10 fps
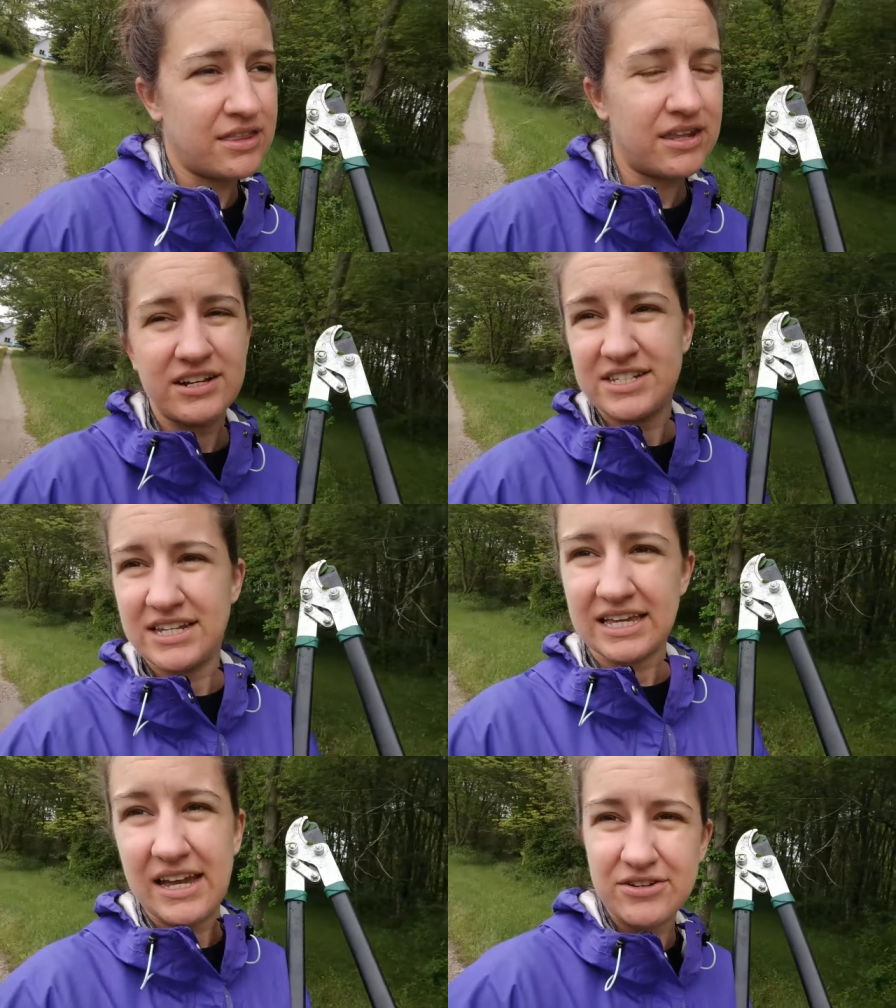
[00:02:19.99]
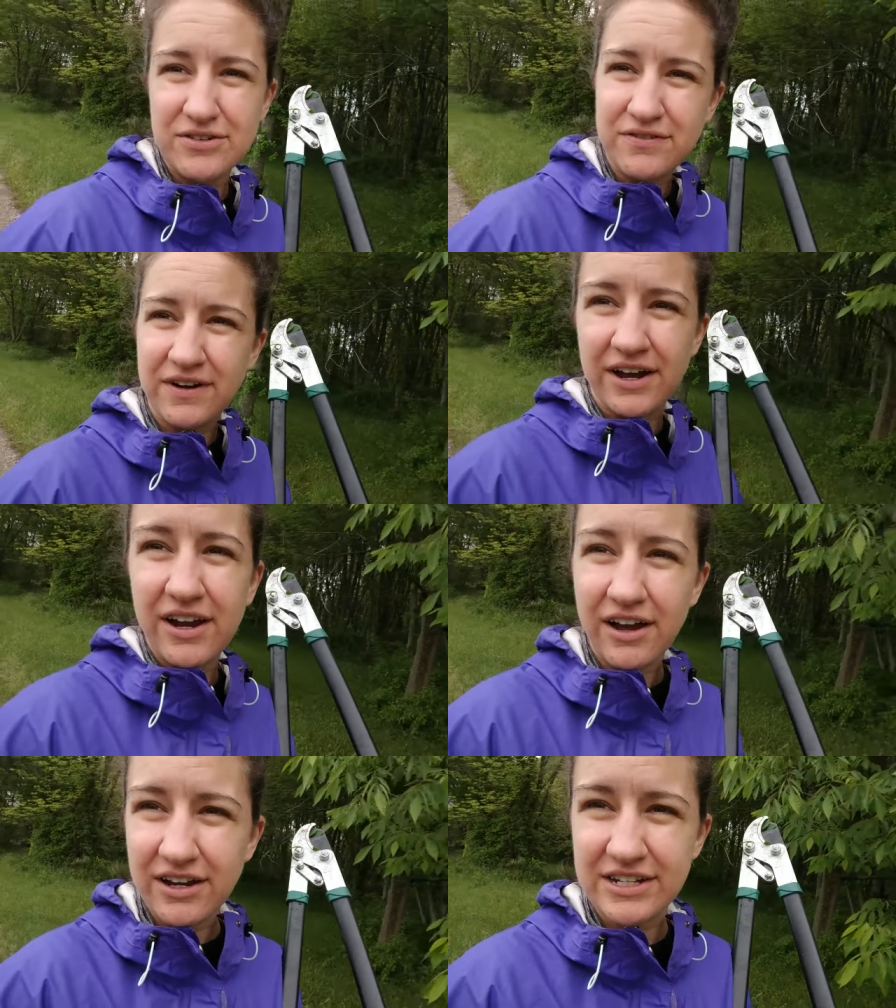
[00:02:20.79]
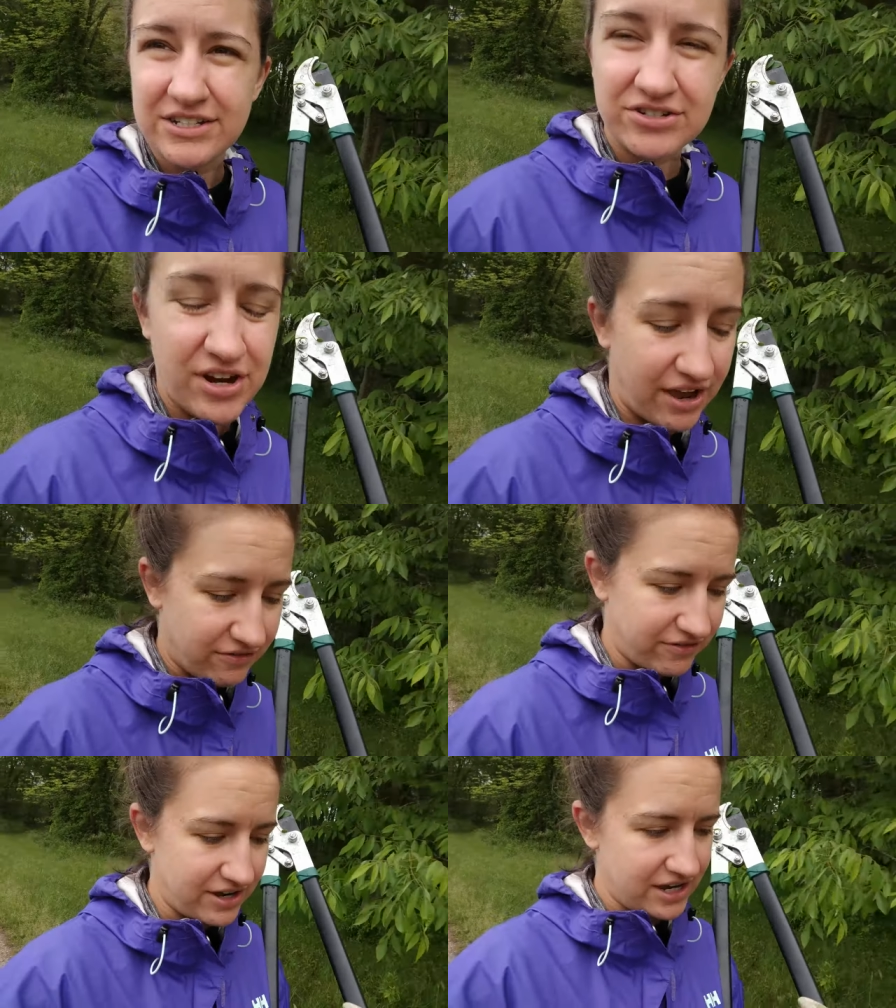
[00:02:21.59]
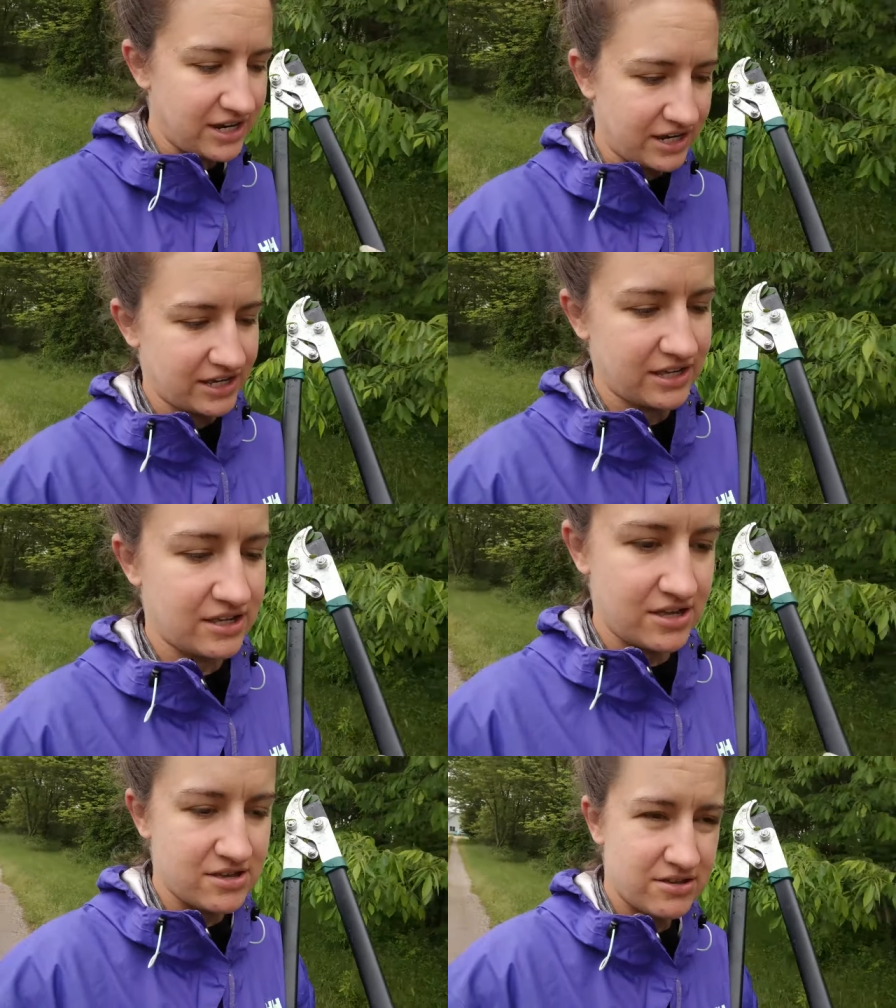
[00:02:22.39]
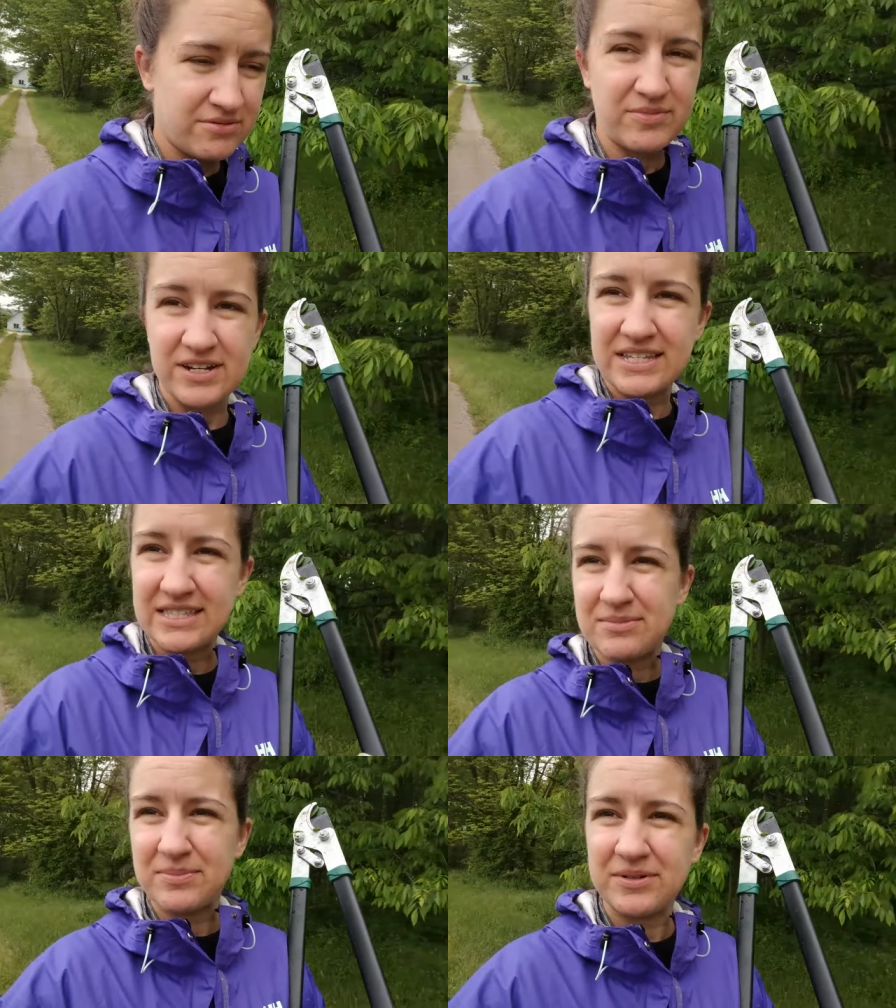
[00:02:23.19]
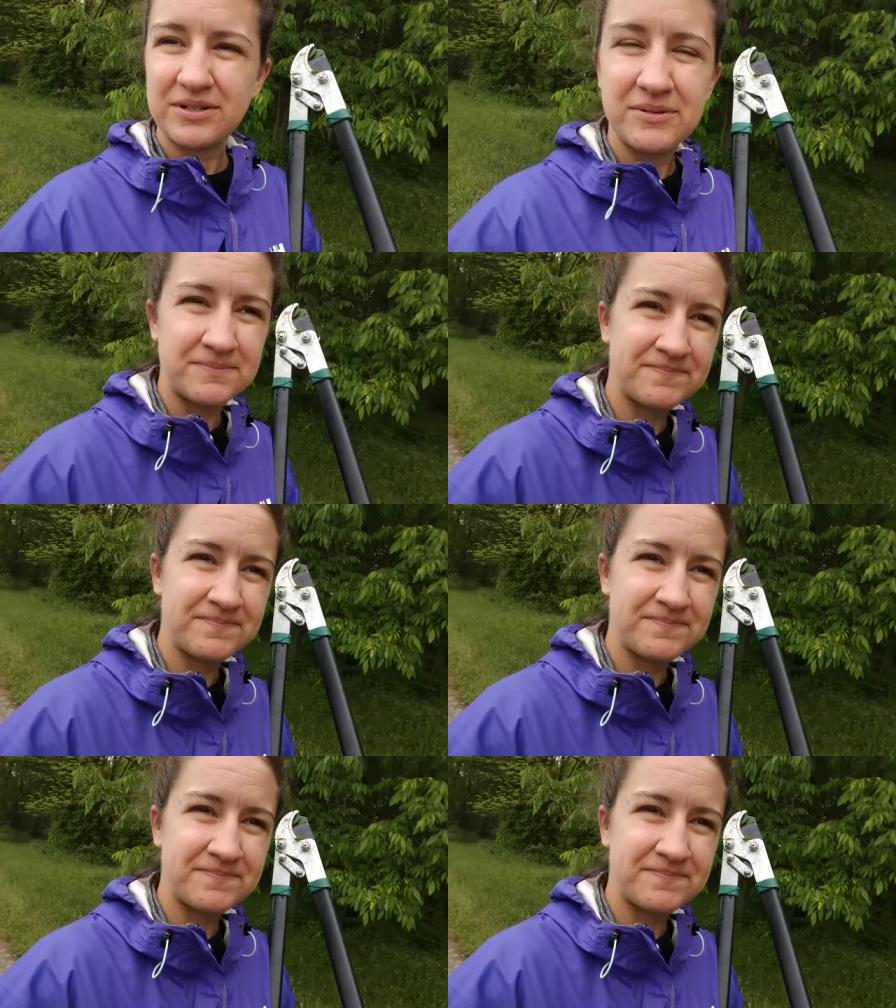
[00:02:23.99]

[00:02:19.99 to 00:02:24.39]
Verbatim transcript: that are sticking out too far on his driveway. Pretty simple.